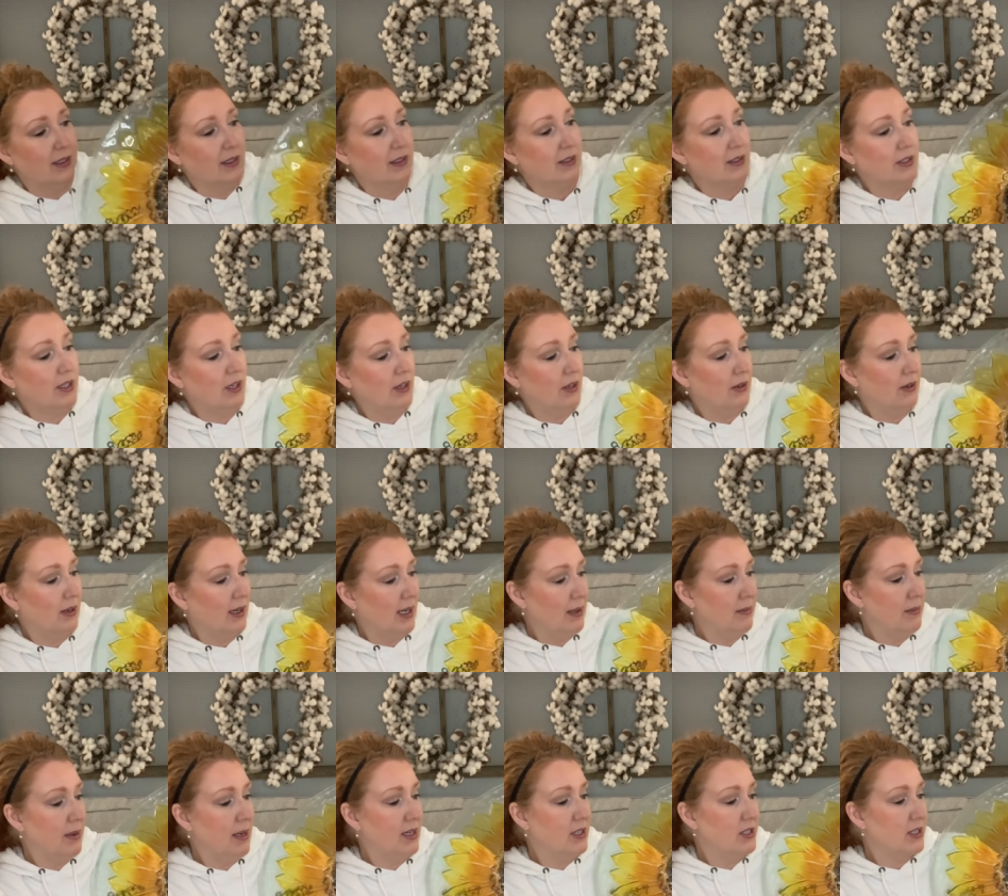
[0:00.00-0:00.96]
So I
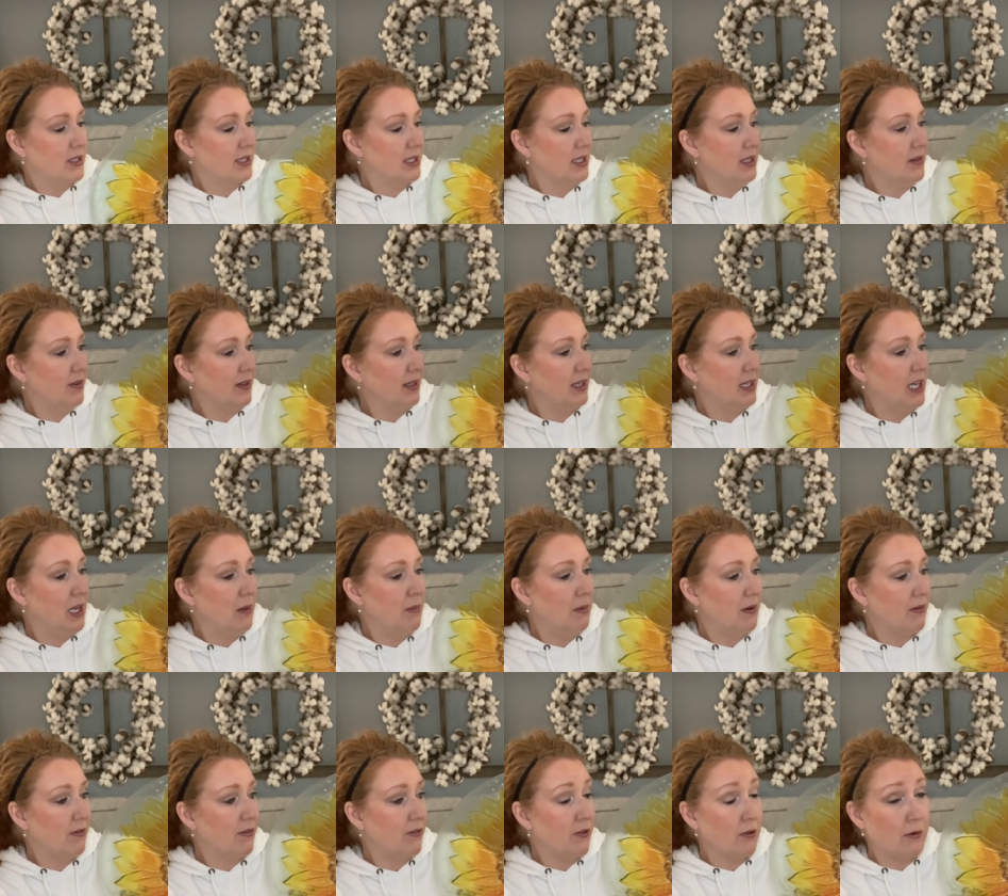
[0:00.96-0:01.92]
may just even keep
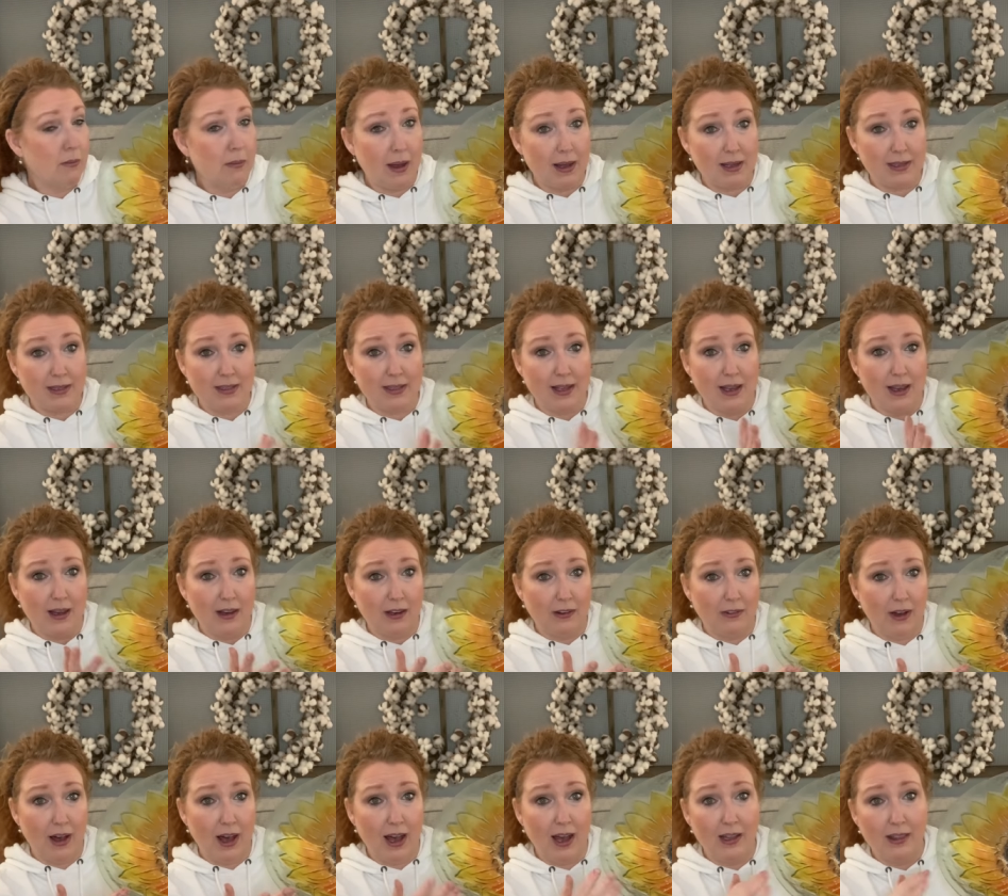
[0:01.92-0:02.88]
it for myself.
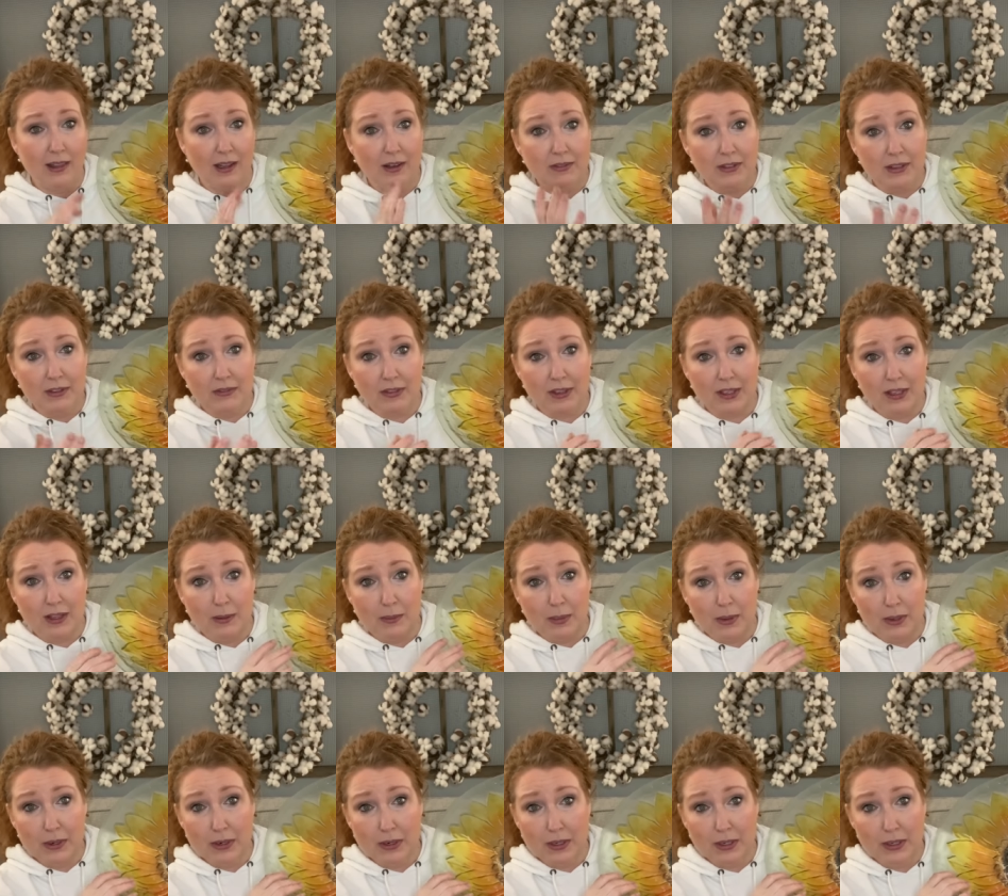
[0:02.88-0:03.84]
I love to feed the
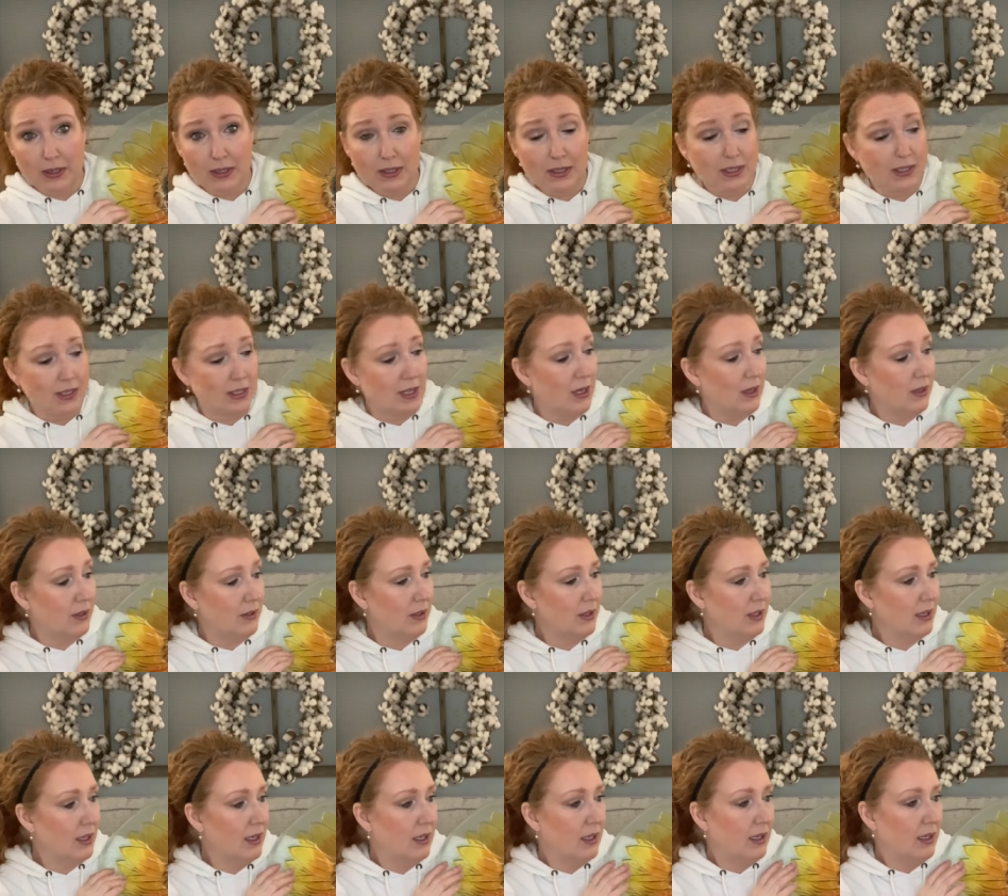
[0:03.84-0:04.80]
birds. So
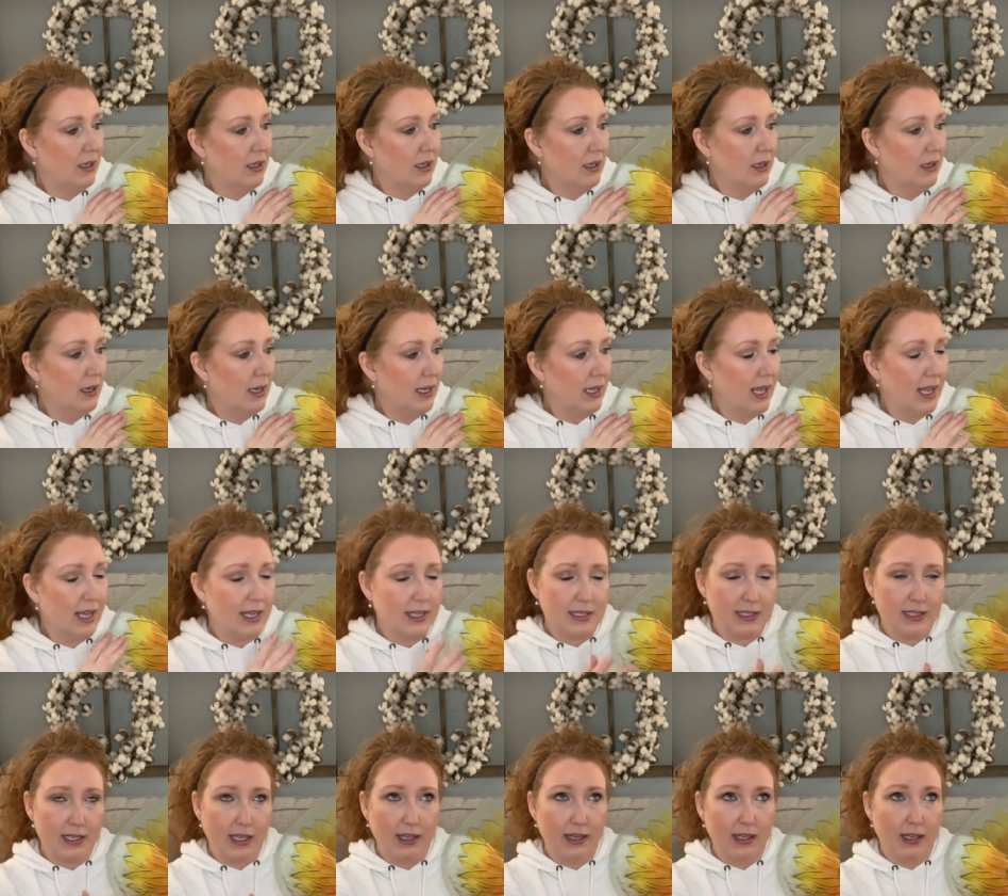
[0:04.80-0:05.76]
well, I can't
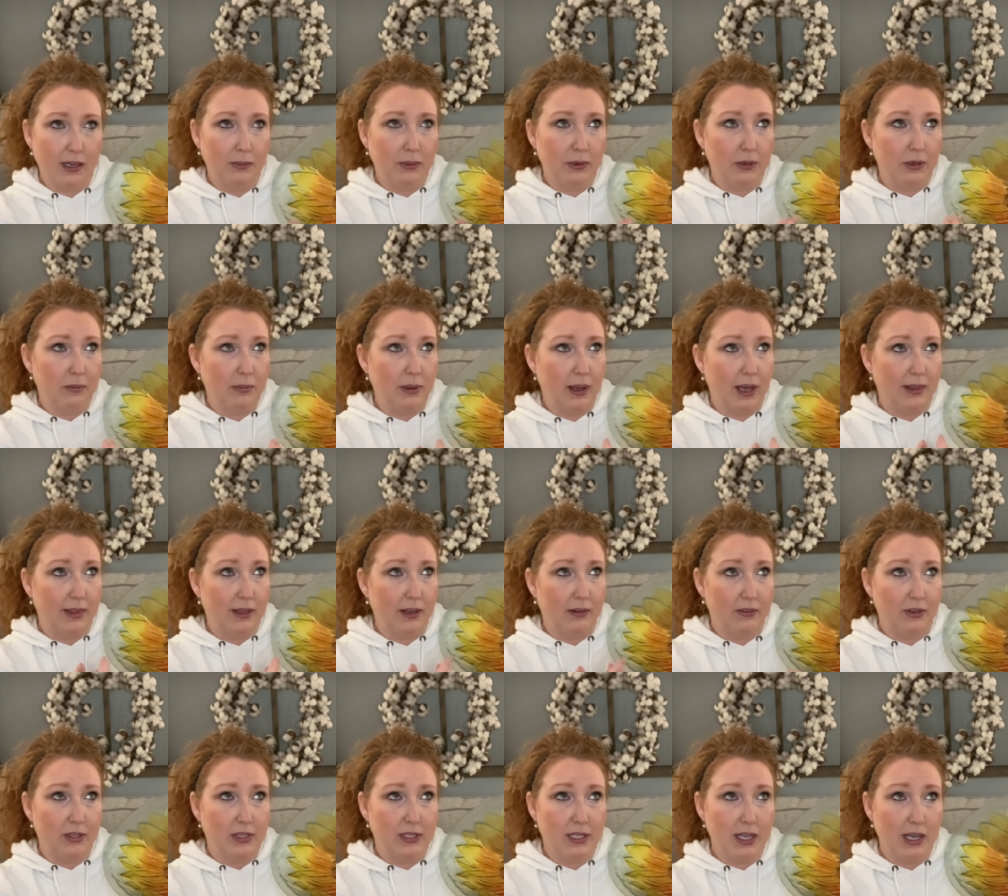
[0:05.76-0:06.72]
say that a bird bath
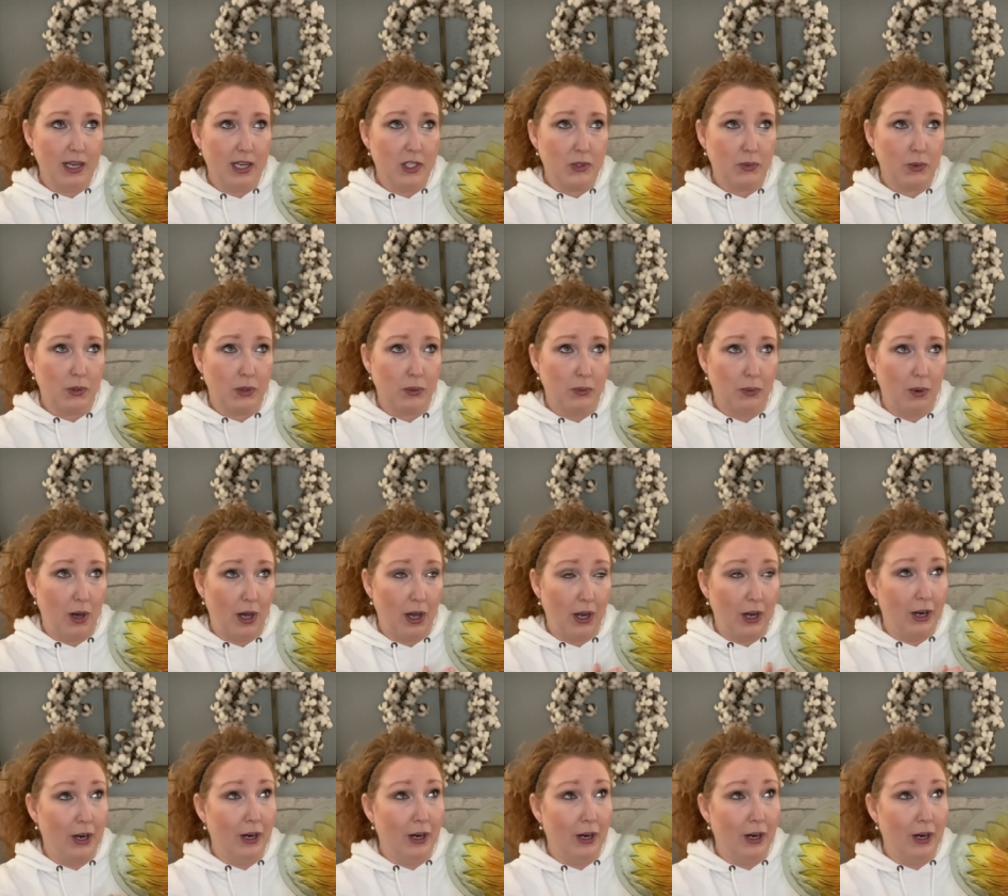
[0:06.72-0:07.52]
ever stays with water,